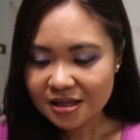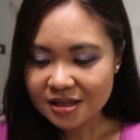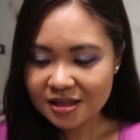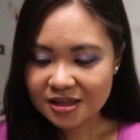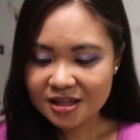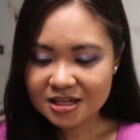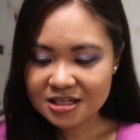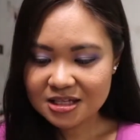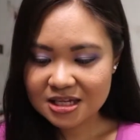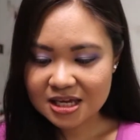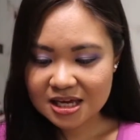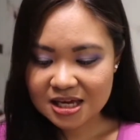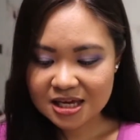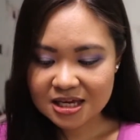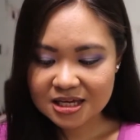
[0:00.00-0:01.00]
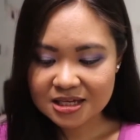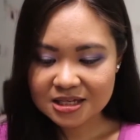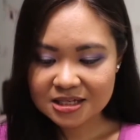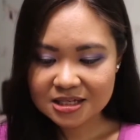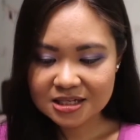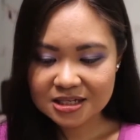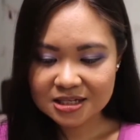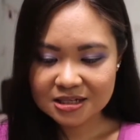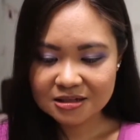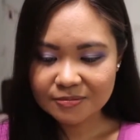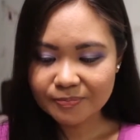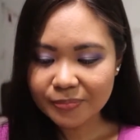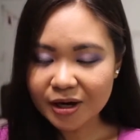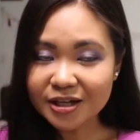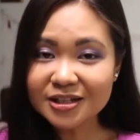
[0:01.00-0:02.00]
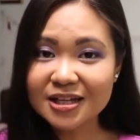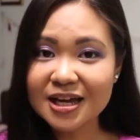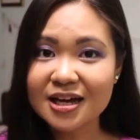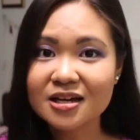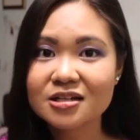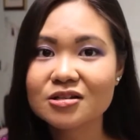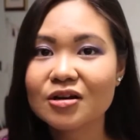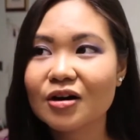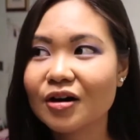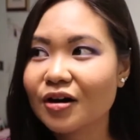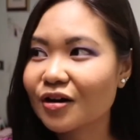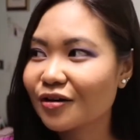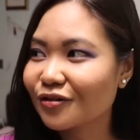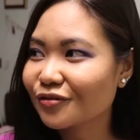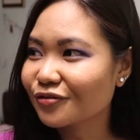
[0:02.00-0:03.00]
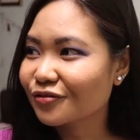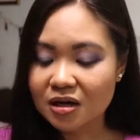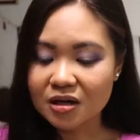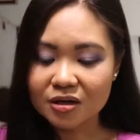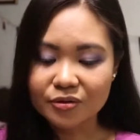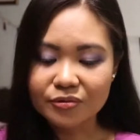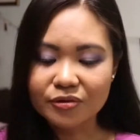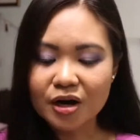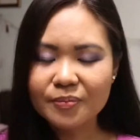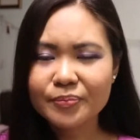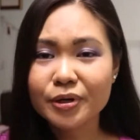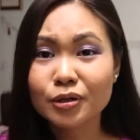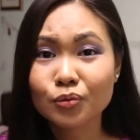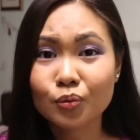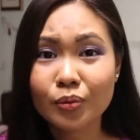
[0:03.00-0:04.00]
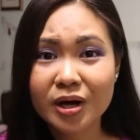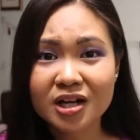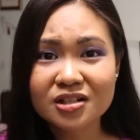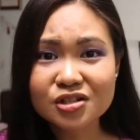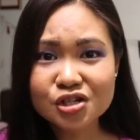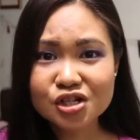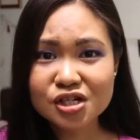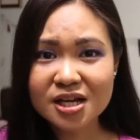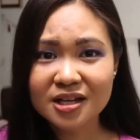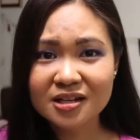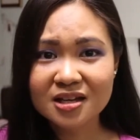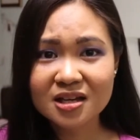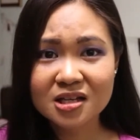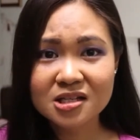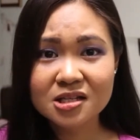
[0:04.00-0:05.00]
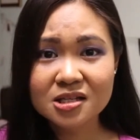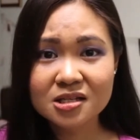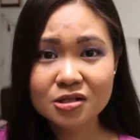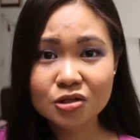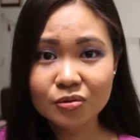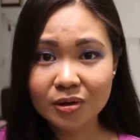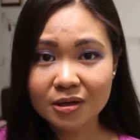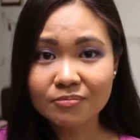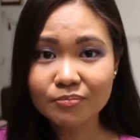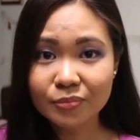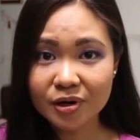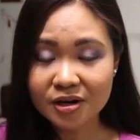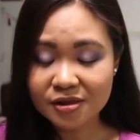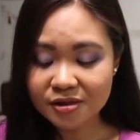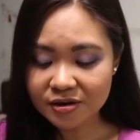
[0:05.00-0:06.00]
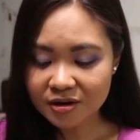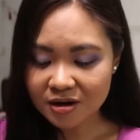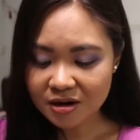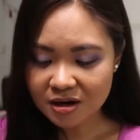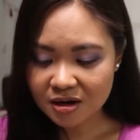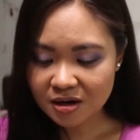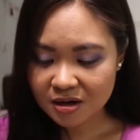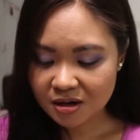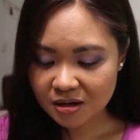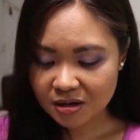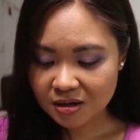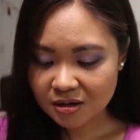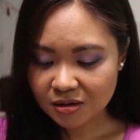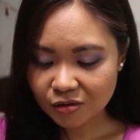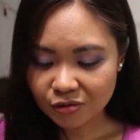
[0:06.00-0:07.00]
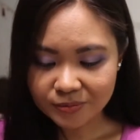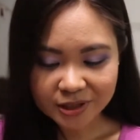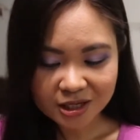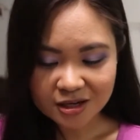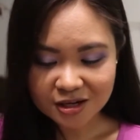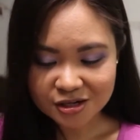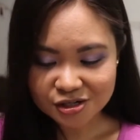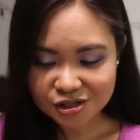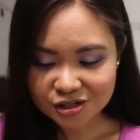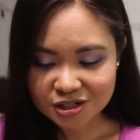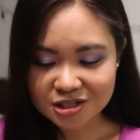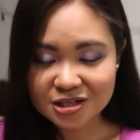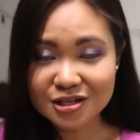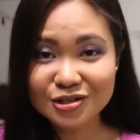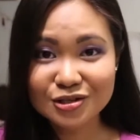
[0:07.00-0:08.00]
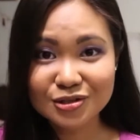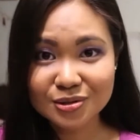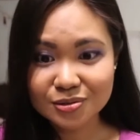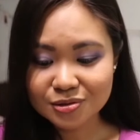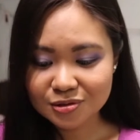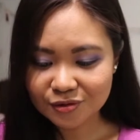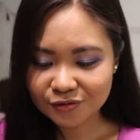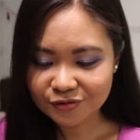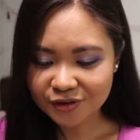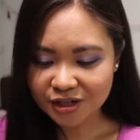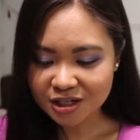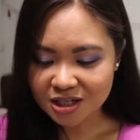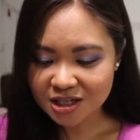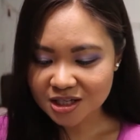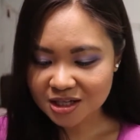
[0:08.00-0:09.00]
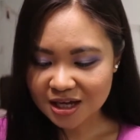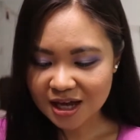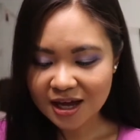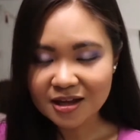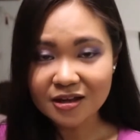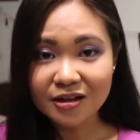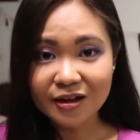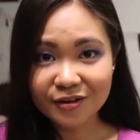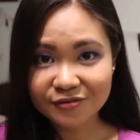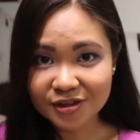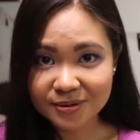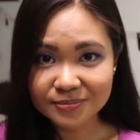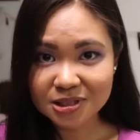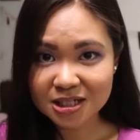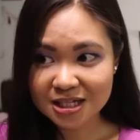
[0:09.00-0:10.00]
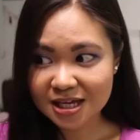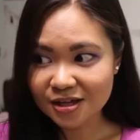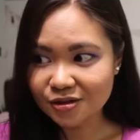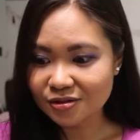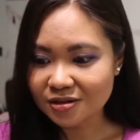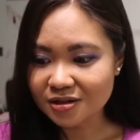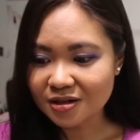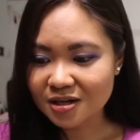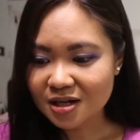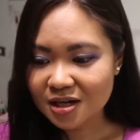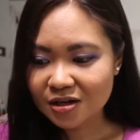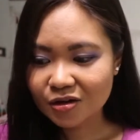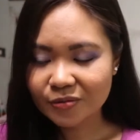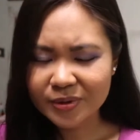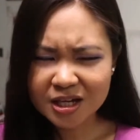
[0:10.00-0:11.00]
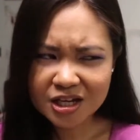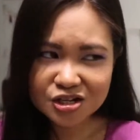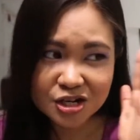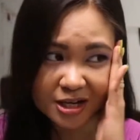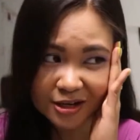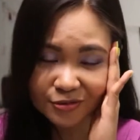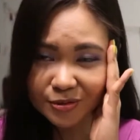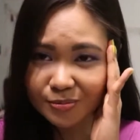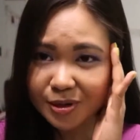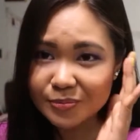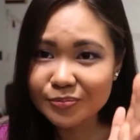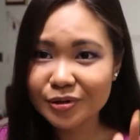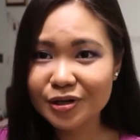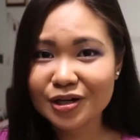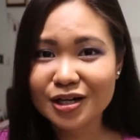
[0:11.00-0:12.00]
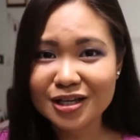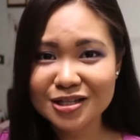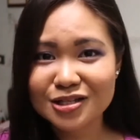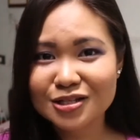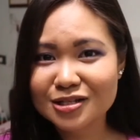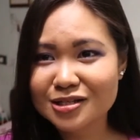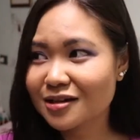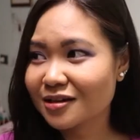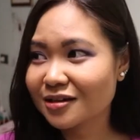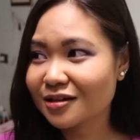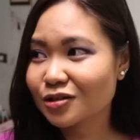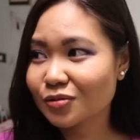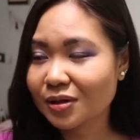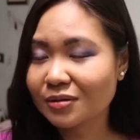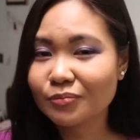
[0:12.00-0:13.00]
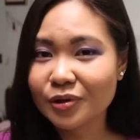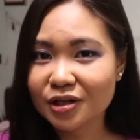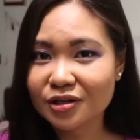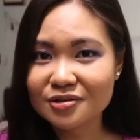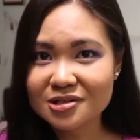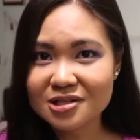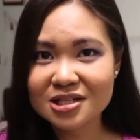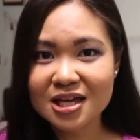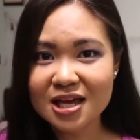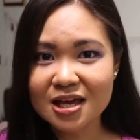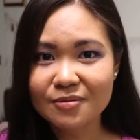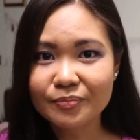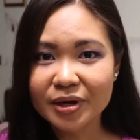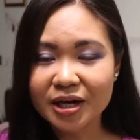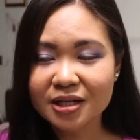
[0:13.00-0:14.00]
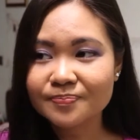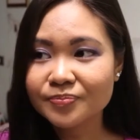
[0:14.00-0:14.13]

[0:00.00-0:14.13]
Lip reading: This is the podcast of Robert Welsh and his twin brother. Oh my gosh, this is so funny. I love them together. Oh my gosh, I can't remember his twin brother's name, but